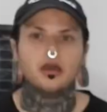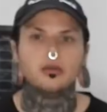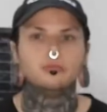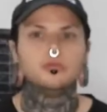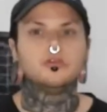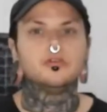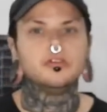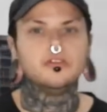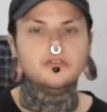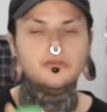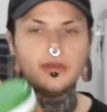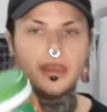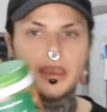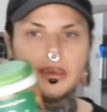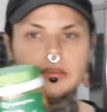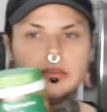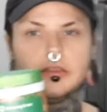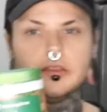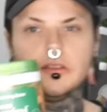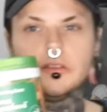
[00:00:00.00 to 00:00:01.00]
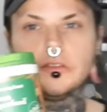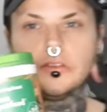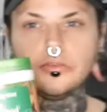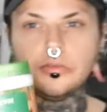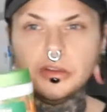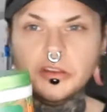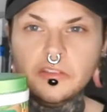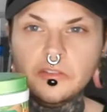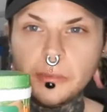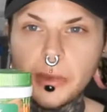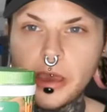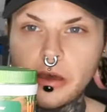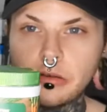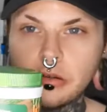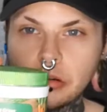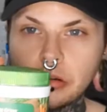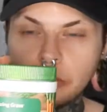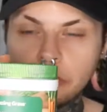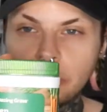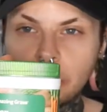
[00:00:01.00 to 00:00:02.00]
I'm going to add this greens
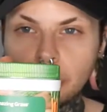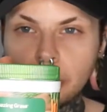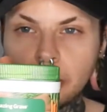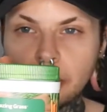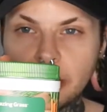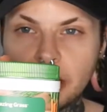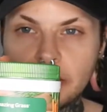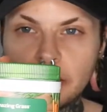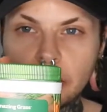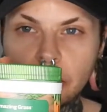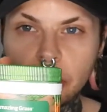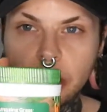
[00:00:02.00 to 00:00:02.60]
powder from Amazing